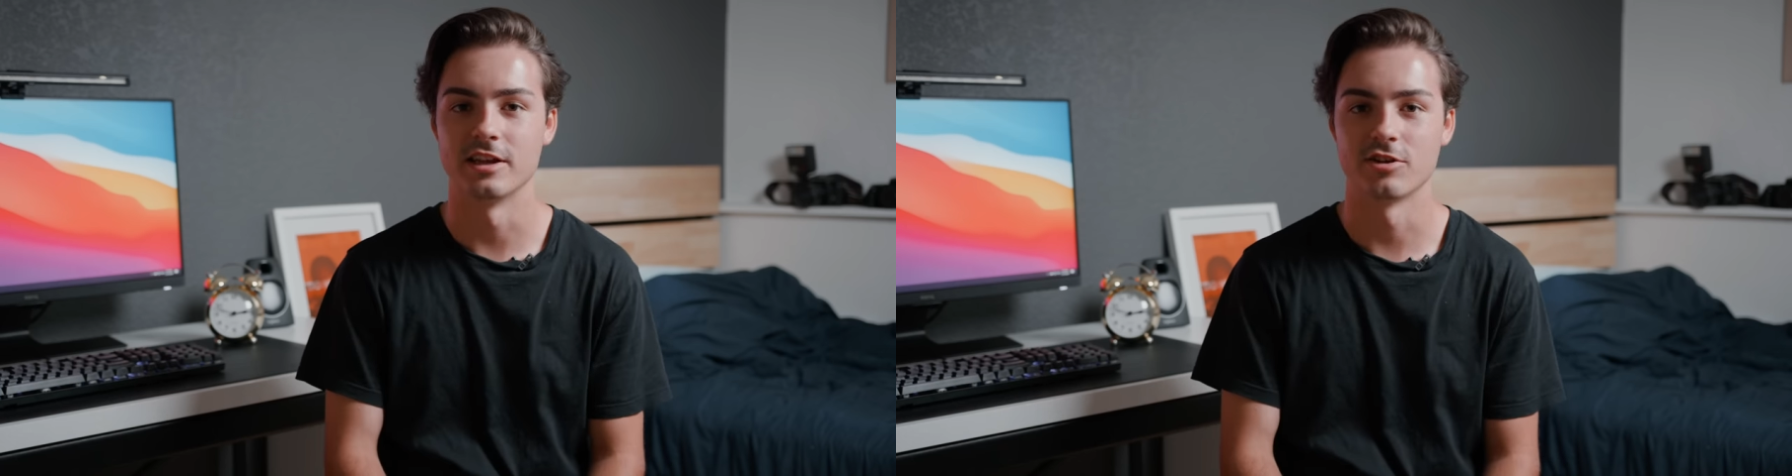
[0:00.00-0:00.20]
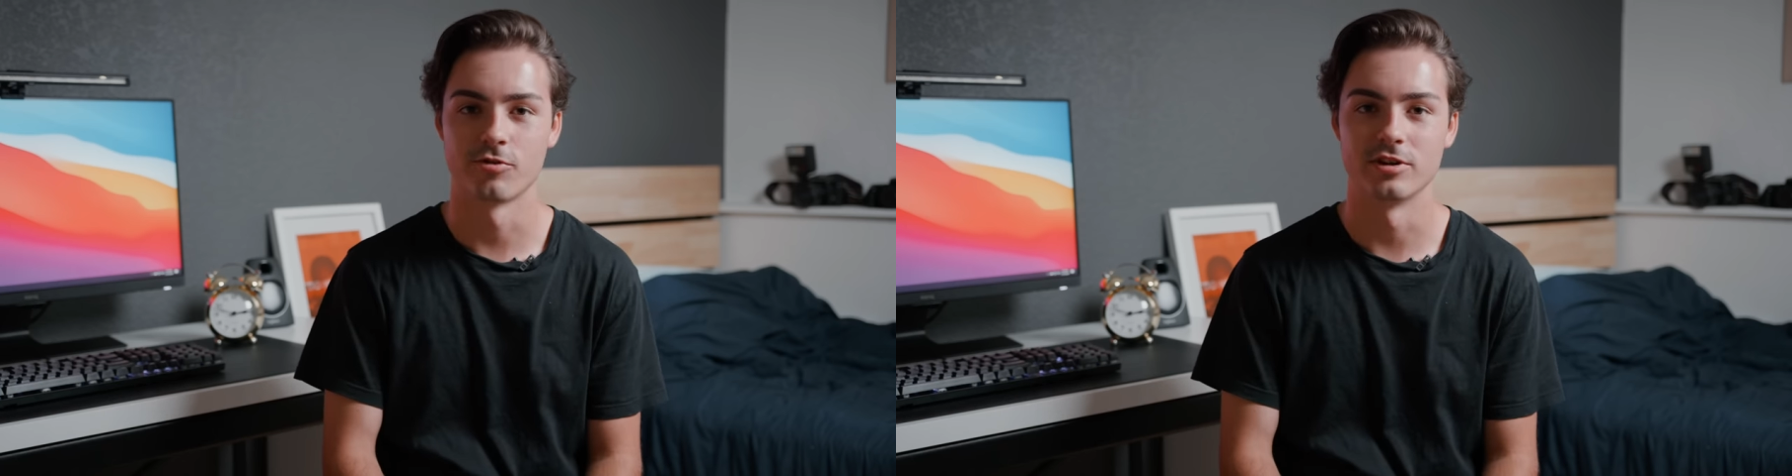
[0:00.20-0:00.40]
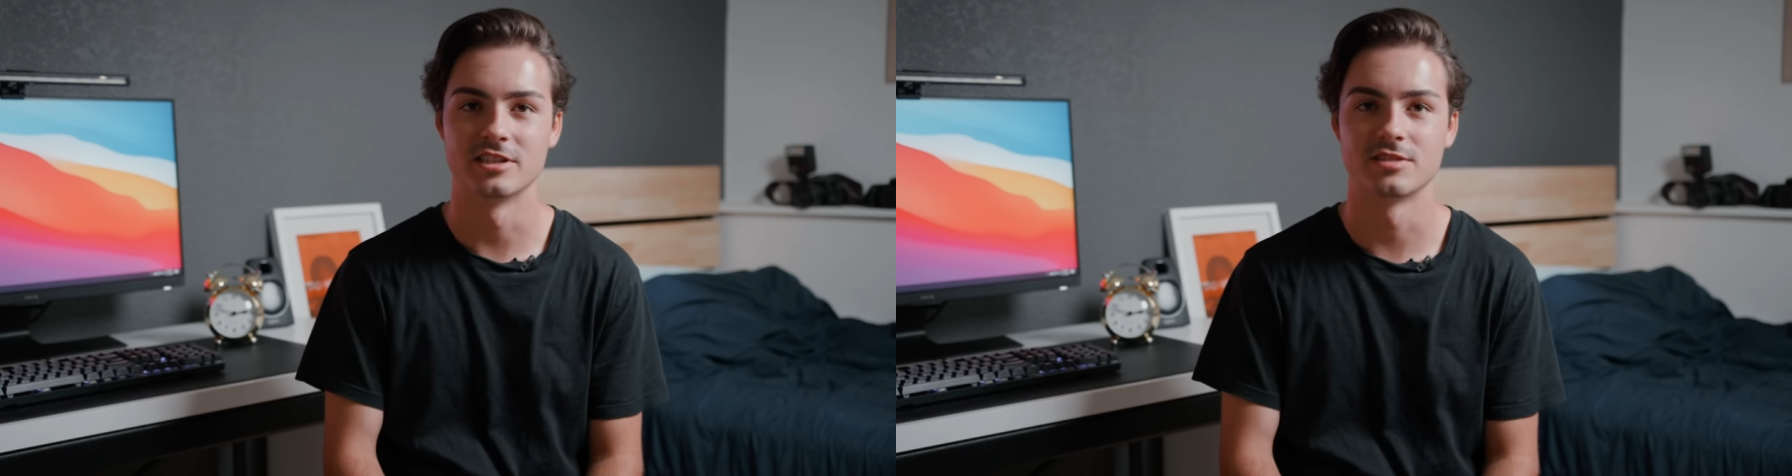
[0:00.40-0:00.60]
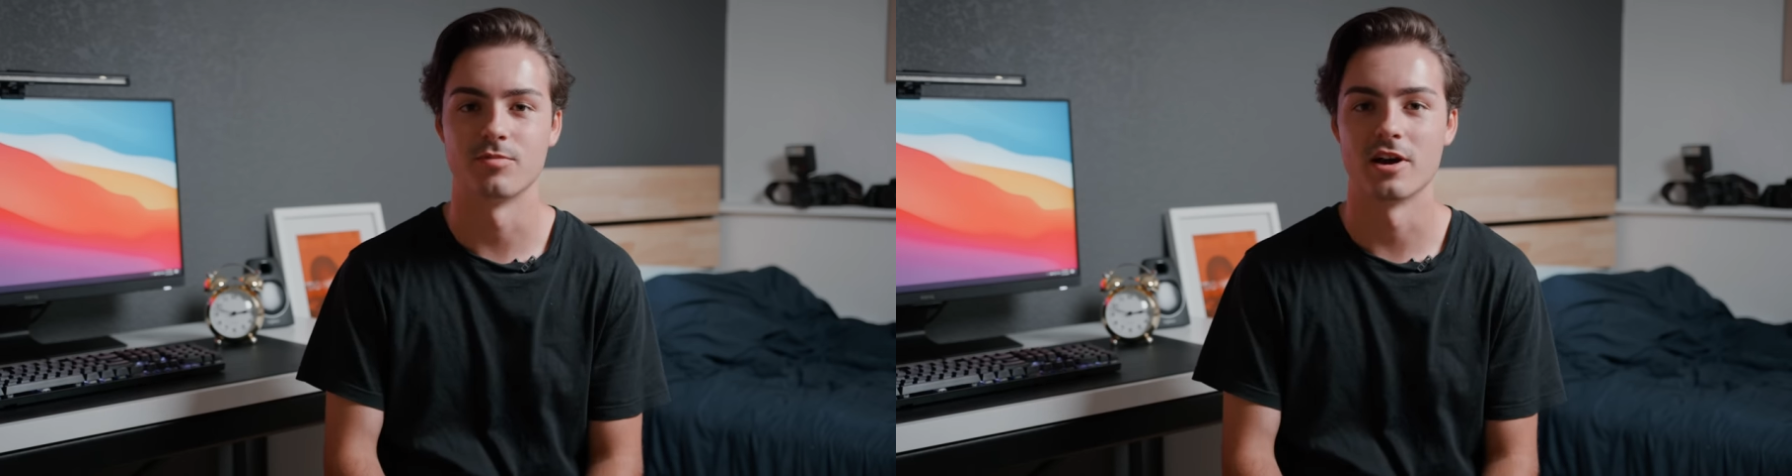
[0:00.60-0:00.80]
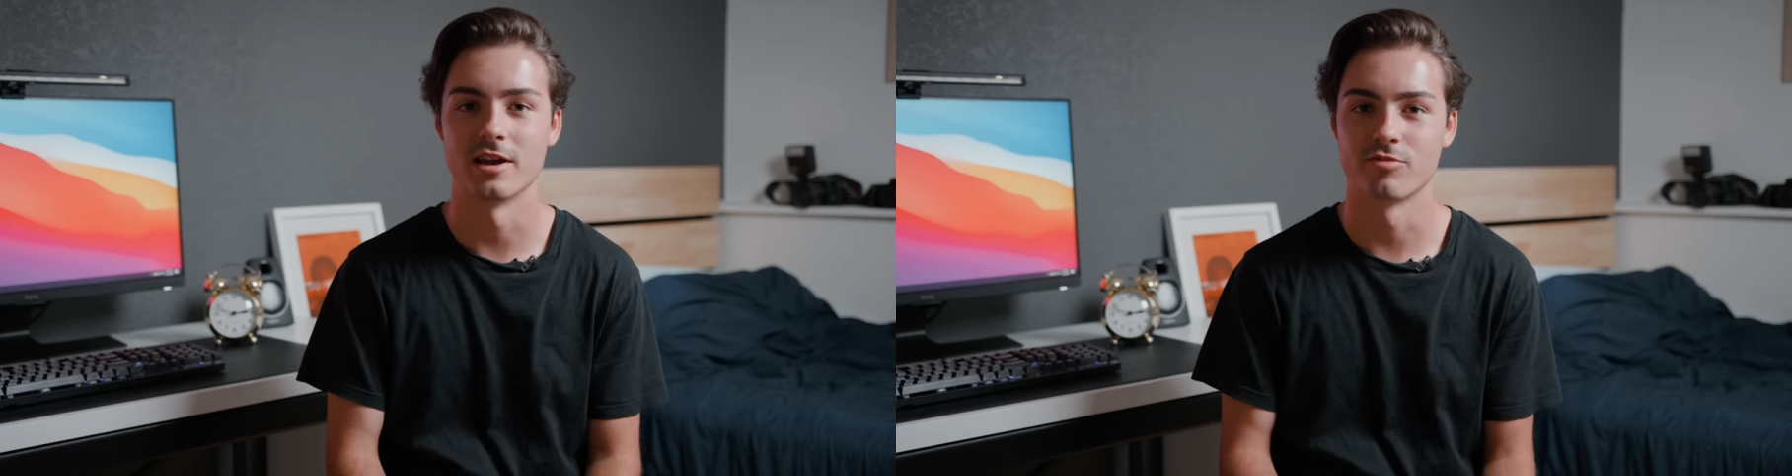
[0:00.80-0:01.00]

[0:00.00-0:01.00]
increased my